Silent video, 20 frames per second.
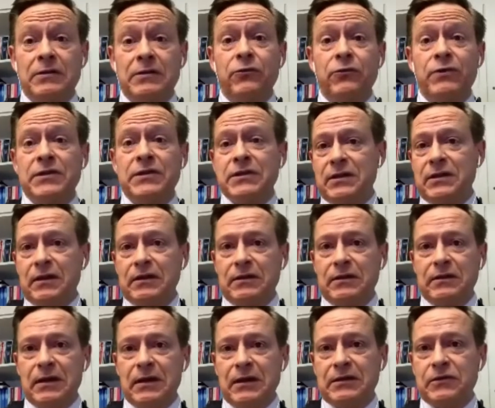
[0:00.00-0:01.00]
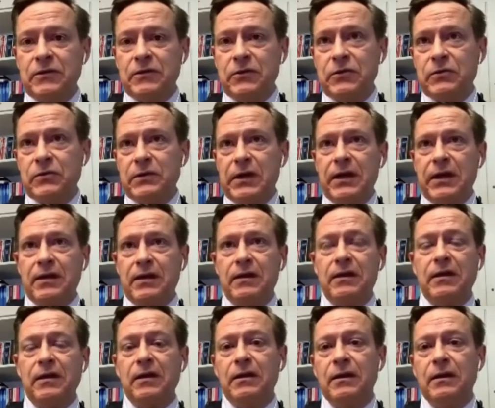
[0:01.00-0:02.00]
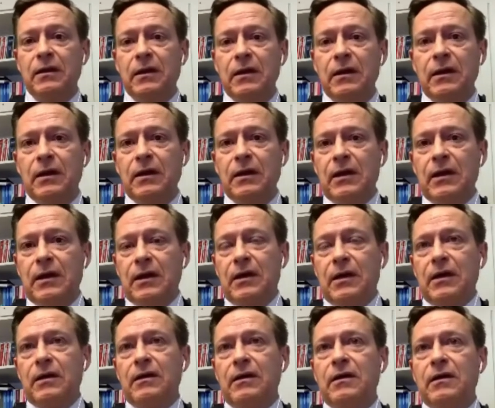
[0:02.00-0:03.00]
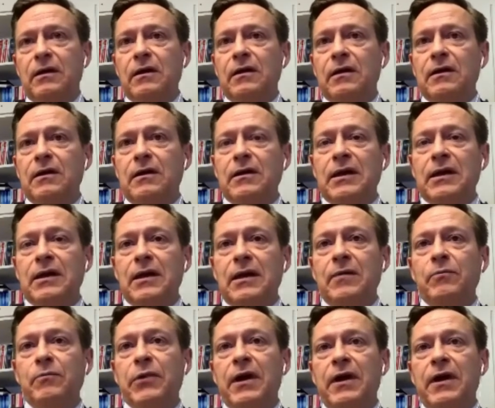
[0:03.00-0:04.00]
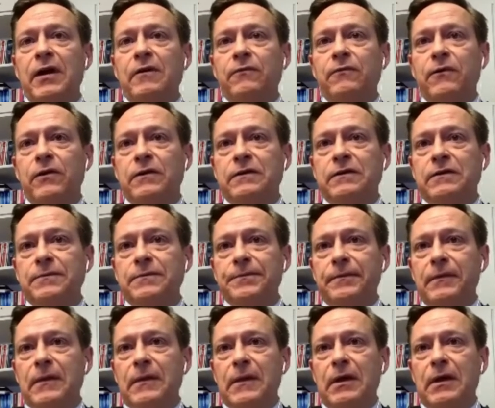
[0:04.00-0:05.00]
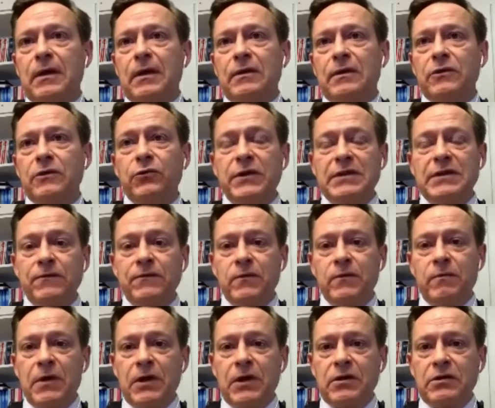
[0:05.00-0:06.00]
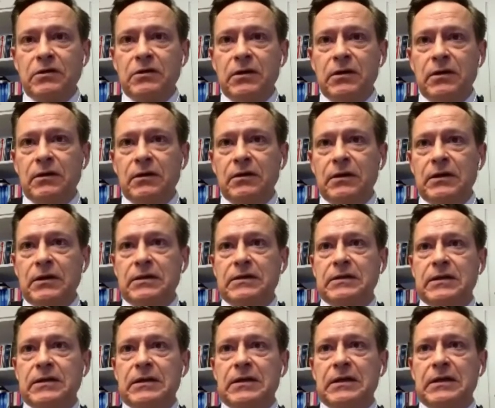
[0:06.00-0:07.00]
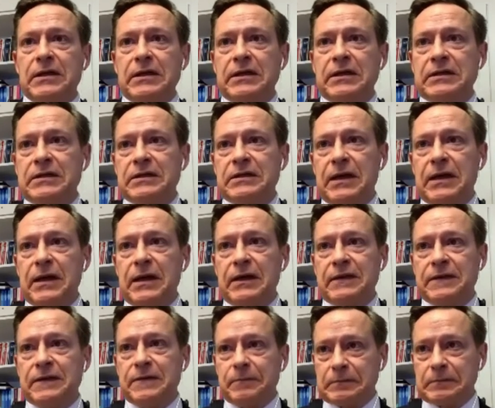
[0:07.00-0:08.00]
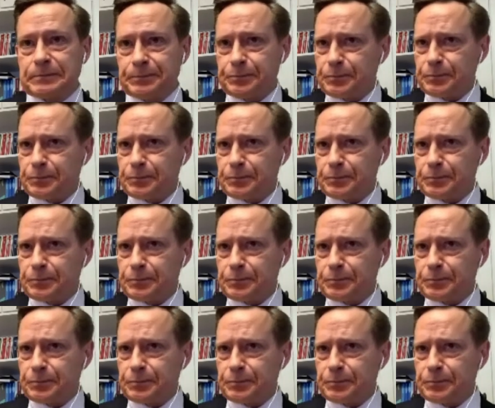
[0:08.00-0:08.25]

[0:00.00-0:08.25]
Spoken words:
kinds of risk that new lending imply for us. The reason for mentioning this is that,